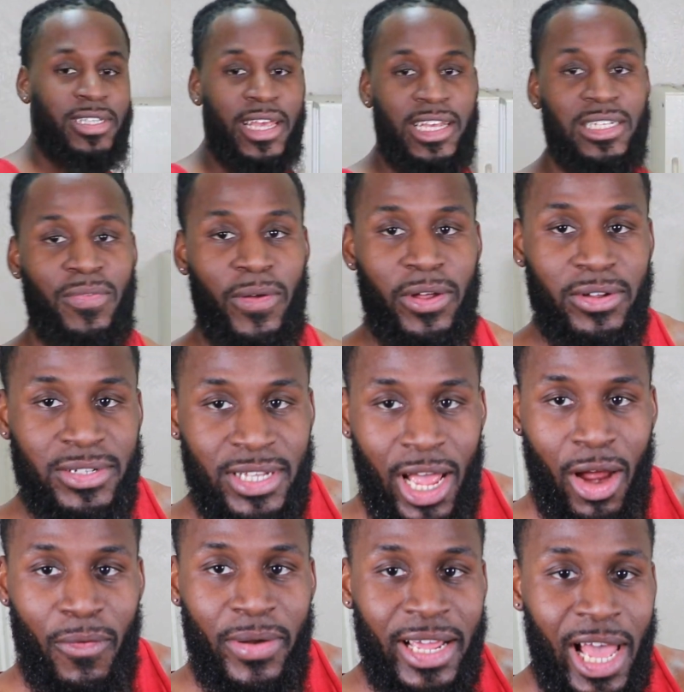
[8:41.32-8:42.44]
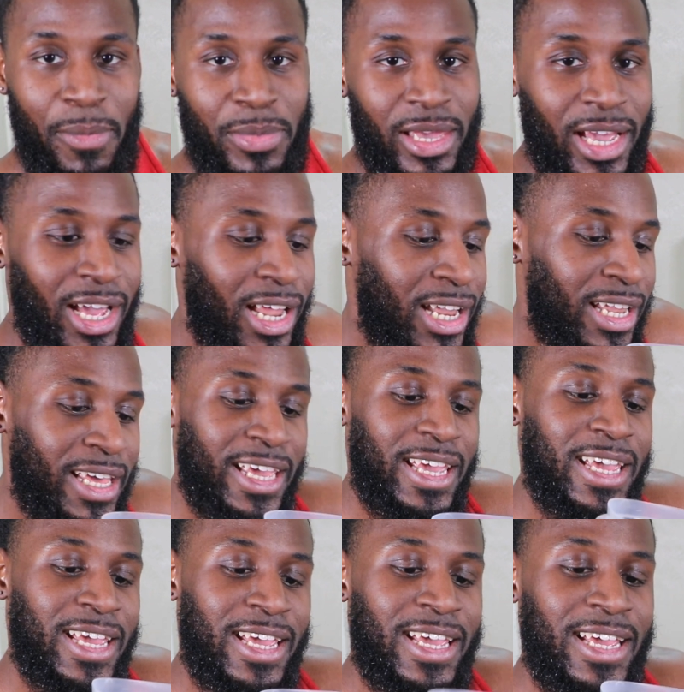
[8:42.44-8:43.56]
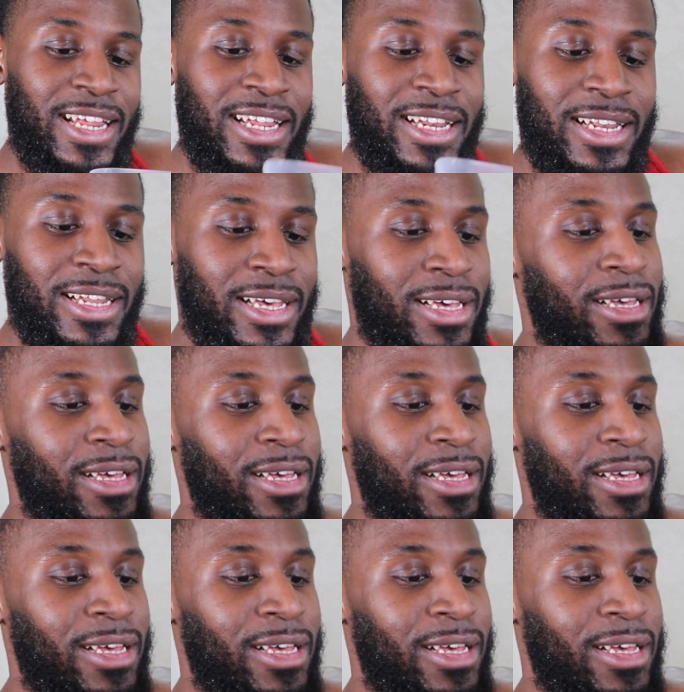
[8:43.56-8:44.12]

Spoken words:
things first, I already got me a clean,